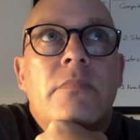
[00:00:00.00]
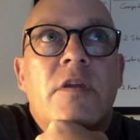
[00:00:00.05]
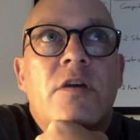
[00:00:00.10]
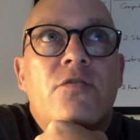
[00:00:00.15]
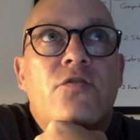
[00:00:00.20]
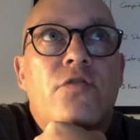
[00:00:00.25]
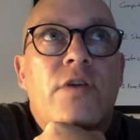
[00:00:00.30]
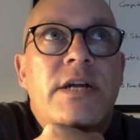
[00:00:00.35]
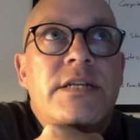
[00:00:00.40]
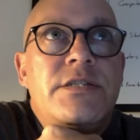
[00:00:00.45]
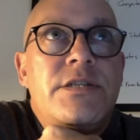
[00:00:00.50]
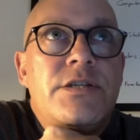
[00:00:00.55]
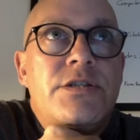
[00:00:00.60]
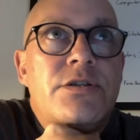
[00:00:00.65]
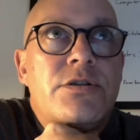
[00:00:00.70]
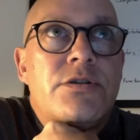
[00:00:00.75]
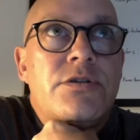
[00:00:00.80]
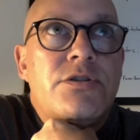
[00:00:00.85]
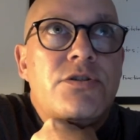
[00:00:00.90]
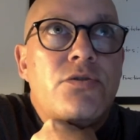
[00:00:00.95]

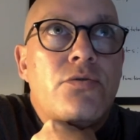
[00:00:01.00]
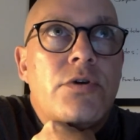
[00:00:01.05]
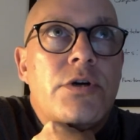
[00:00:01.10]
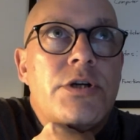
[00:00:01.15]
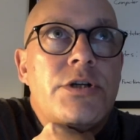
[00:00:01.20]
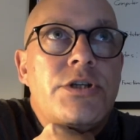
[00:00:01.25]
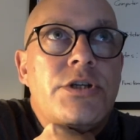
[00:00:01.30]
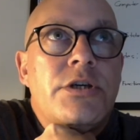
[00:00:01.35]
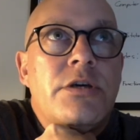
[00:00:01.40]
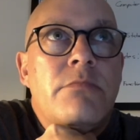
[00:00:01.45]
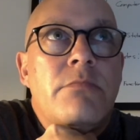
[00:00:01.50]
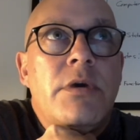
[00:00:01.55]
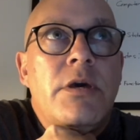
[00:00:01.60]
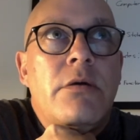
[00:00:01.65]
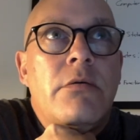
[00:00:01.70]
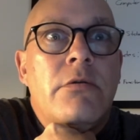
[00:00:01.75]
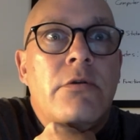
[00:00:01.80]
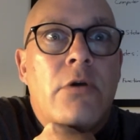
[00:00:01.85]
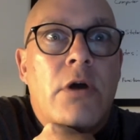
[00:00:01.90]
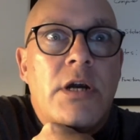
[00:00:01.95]
transistor storage, it could be
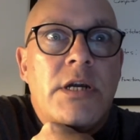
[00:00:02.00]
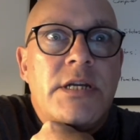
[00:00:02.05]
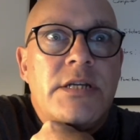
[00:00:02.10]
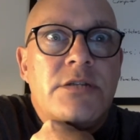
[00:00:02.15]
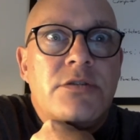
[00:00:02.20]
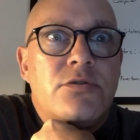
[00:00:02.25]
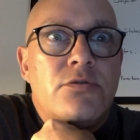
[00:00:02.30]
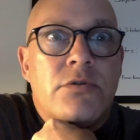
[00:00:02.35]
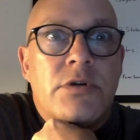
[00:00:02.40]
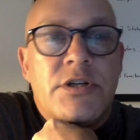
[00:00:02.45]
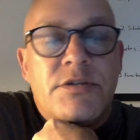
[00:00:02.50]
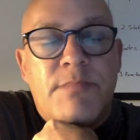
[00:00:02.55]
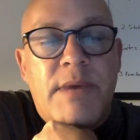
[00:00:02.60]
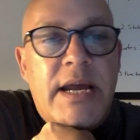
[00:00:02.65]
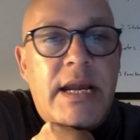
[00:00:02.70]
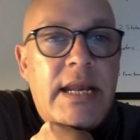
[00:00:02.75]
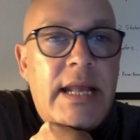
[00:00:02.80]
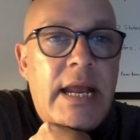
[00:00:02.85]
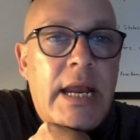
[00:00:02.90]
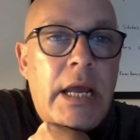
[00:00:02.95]
on hard disk storage,
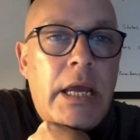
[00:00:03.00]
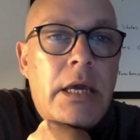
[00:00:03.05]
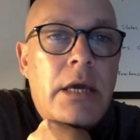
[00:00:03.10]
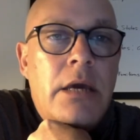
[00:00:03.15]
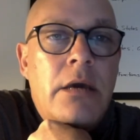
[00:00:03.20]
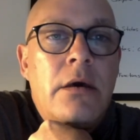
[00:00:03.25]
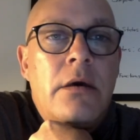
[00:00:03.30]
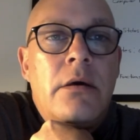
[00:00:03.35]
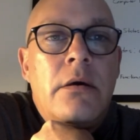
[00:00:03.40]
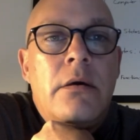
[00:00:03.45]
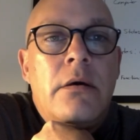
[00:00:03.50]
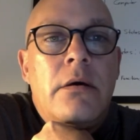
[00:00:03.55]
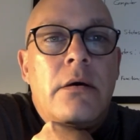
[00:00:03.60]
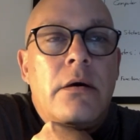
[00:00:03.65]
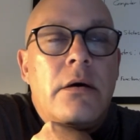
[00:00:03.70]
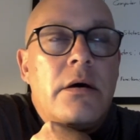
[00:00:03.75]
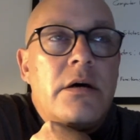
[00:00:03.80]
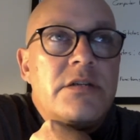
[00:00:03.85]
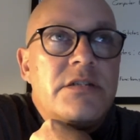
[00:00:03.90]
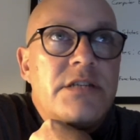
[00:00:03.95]
magnetic,
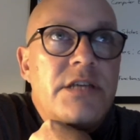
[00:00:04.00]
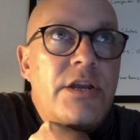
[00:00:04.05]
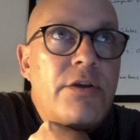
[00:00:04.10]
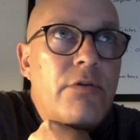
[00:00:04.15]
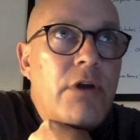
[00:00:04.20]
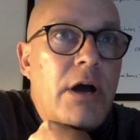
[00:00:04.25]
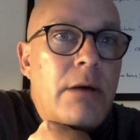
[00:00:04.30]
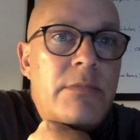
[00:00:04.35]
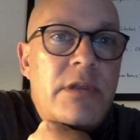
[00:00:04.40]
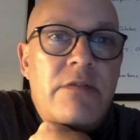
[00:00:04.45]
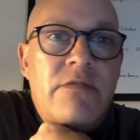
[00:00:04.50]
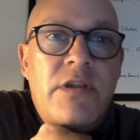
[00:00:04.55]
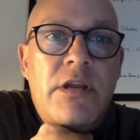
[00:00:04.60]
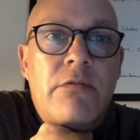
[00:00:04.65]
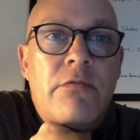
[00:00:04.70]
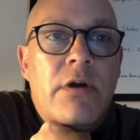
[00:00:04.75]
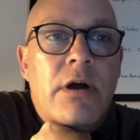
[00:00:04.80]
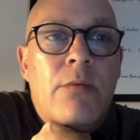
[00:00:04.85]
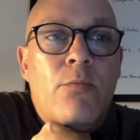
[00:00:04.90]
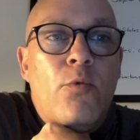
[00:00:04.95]
CD-ROM,
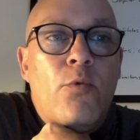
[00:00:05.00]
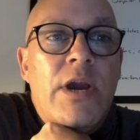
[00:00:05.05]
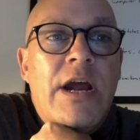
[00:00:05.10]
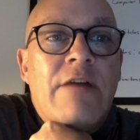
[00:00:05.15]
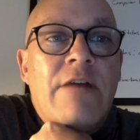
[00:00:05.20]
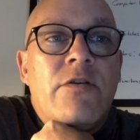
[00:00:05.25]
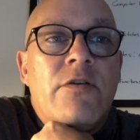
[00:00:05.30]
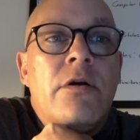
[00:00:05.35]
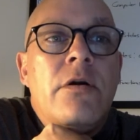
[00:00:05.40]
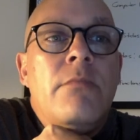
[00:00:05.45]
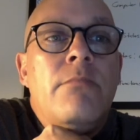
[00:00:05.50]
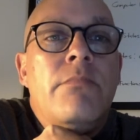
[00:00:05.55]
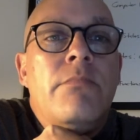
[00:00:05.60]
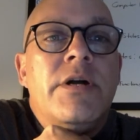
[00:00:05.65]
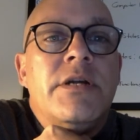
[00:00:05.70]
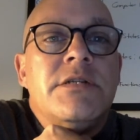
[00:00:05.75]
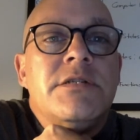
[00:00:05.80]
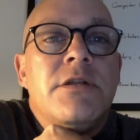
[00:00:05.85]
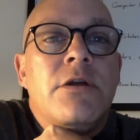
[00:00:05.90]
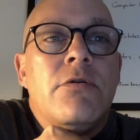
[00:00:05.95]
DVD-ROM, whatever.
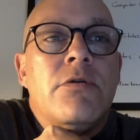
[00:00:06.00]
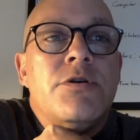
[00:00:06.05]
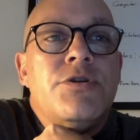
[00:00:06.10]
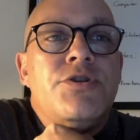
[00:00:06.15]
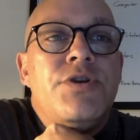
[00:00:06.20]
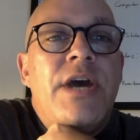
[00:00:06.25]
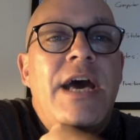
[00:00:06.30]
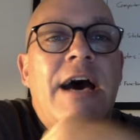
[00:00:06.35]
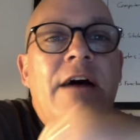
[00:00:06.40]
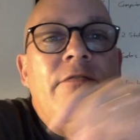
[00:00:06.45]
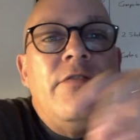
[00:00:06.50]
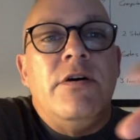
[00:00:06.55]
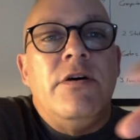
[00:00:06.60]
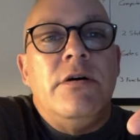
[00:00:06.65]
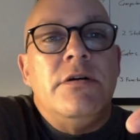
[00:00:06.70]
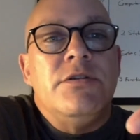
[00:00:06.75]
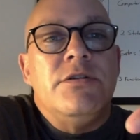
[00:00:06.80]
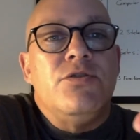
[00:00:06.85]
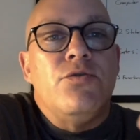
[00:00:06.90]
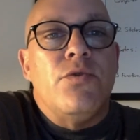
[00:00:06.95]
But as long as you have
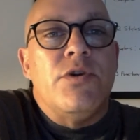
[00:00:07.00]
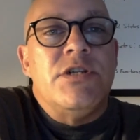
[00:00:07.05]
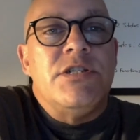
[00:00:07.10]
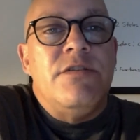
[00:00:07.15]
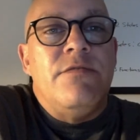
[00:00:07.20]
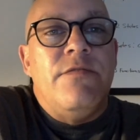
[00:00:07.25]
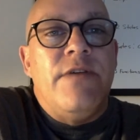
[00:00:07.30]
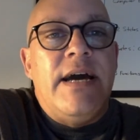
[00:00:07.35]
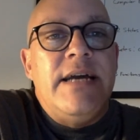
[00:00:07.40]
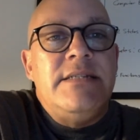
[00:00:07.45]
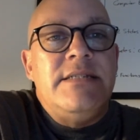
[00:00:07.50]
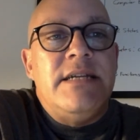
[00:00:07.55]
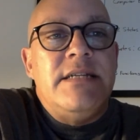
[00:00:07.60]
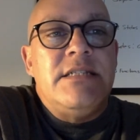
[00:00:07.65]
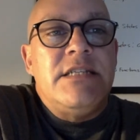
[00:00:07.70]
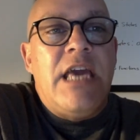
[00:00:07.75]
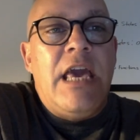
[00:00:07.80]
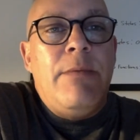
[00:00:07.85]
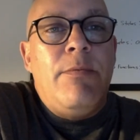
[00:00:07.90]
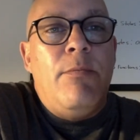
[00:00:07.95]
a storage device
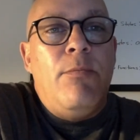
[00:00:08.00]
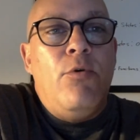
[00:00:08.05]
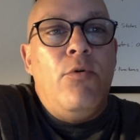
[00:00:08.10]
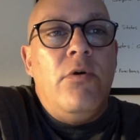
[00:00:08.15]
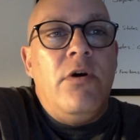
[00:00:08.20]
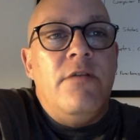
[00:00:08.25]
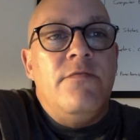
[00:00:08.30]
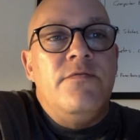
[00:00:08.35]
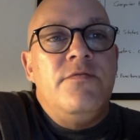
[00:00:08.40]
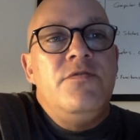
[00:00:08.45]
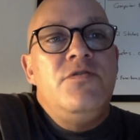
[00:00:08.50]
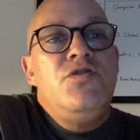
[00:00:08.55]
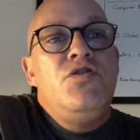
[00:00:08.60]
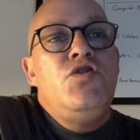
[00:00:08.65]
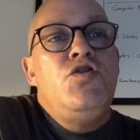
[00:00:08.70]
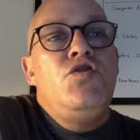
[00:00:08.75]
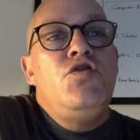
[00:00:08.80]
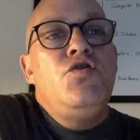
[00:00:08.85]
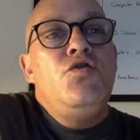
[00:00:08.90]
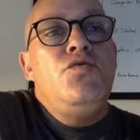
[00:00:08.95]
that's capable of
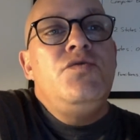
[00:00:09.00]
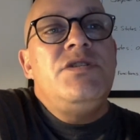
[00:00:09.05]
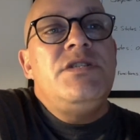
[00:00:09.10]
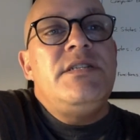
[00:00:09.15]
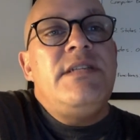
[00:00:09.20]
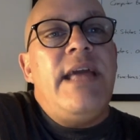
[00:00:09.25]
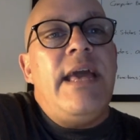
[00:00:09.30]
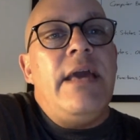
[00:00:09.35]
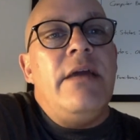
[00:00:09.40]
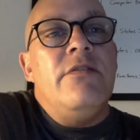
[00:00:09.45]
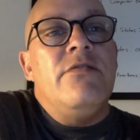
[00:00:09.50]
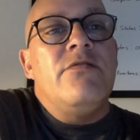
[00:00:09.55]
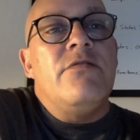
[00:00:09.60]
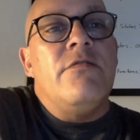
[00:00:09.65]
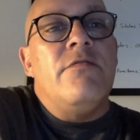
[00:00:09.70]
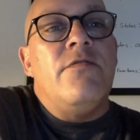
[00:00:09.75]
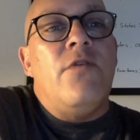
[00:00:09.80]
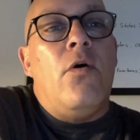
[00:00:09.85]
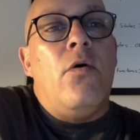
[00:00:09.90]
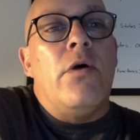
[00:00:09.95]
2 states
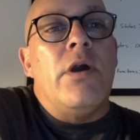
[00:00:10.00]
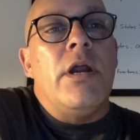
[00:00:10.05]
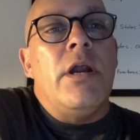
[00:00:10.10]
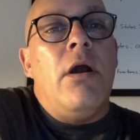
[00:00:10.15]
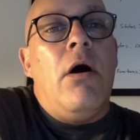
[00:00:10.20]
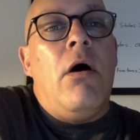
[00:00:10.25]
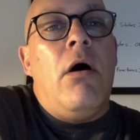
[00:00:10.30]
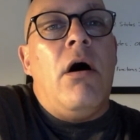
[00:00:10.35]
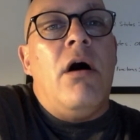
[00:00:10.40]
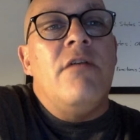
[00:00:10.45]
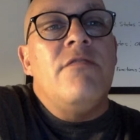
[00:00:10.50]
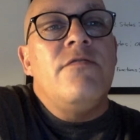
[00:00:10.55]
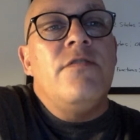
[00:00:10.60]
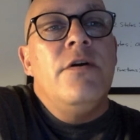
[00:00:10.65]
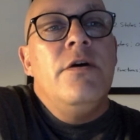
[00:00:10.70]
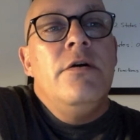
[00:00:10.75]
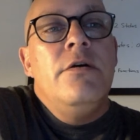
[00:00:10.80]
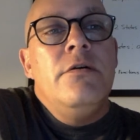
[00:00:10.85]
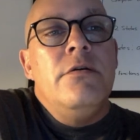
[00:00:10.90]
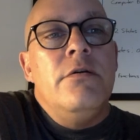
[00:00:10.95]
of on and off,
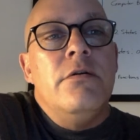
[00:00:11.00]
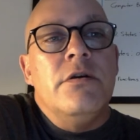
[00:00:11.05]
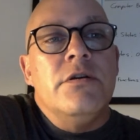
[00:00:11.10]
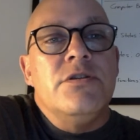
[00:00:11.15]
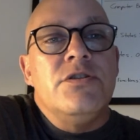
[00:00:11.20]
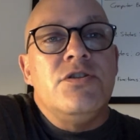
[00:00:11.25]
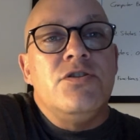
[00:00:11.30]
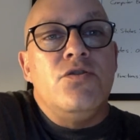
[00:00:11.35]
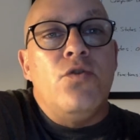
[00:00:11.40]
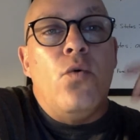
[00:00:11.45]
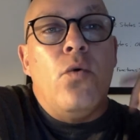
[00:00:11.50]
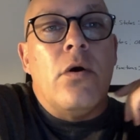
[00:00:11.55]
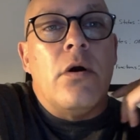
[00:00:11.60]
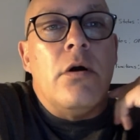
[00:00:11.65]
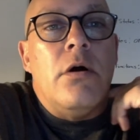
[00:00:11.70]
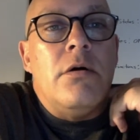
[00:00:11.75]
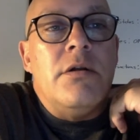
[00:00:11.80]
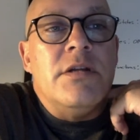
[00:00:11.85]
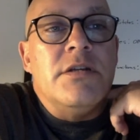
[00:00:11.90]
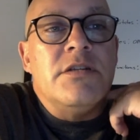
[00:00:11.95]
you can
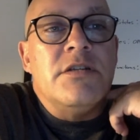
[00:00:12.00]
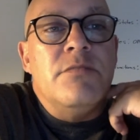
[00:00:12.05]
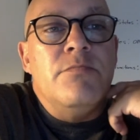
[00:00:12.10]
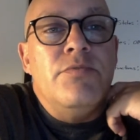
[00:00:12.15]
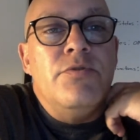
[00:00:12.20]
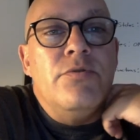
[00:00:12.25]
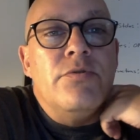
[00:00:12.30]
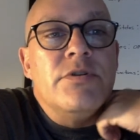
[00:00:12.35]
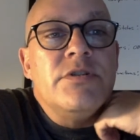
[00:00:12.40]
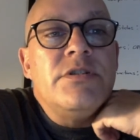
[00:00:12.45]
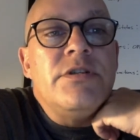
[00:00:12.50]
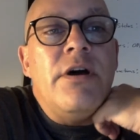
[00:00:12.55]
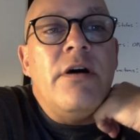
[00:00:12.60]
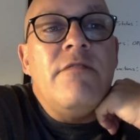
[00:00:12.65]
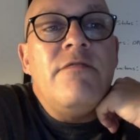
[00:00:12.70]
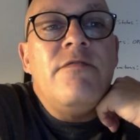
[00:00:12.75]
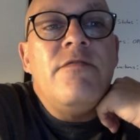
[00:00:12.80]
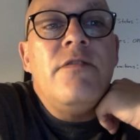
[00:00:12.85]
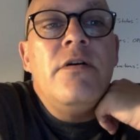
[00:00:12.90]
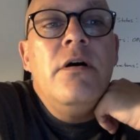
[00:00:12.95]
store all this computer
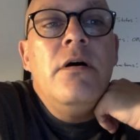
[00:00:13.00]
stuff,